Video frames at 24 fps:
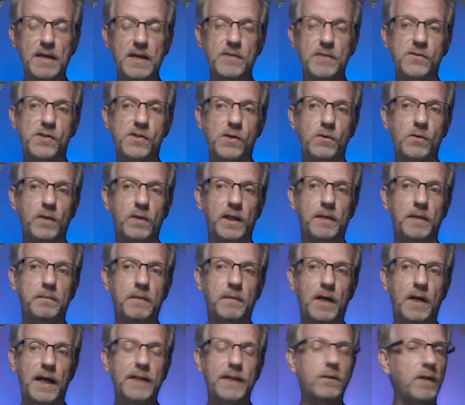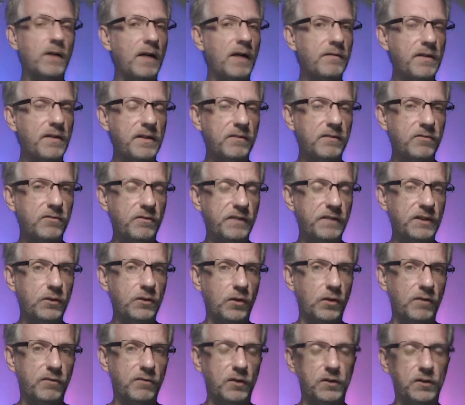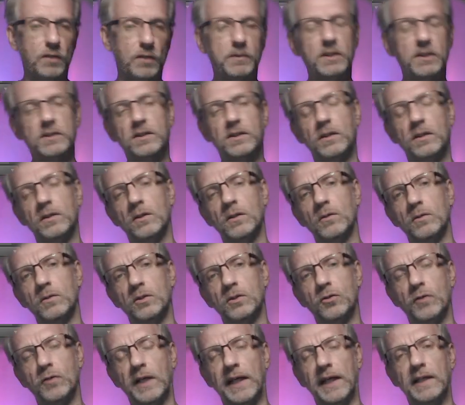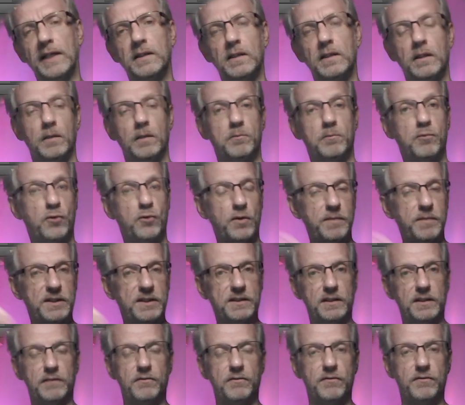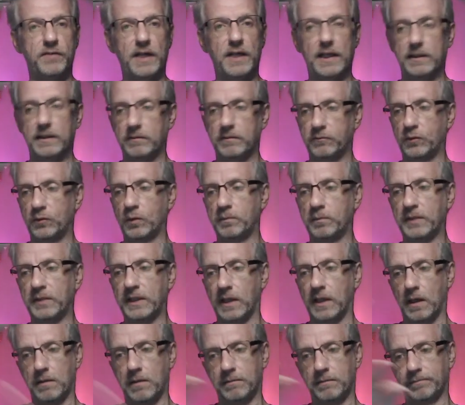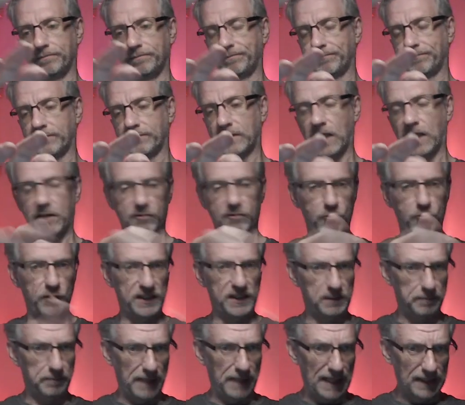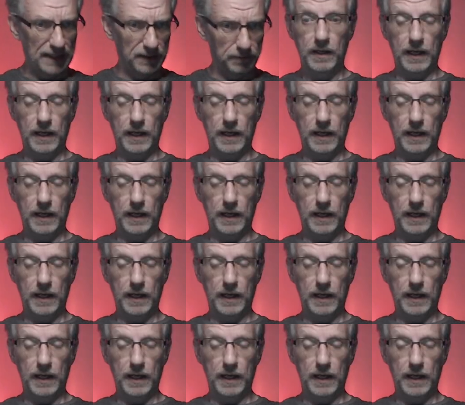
So um, I don't have anything for Victoria Falls. So I'm just going to go and create a primitive that will become kind of a wristband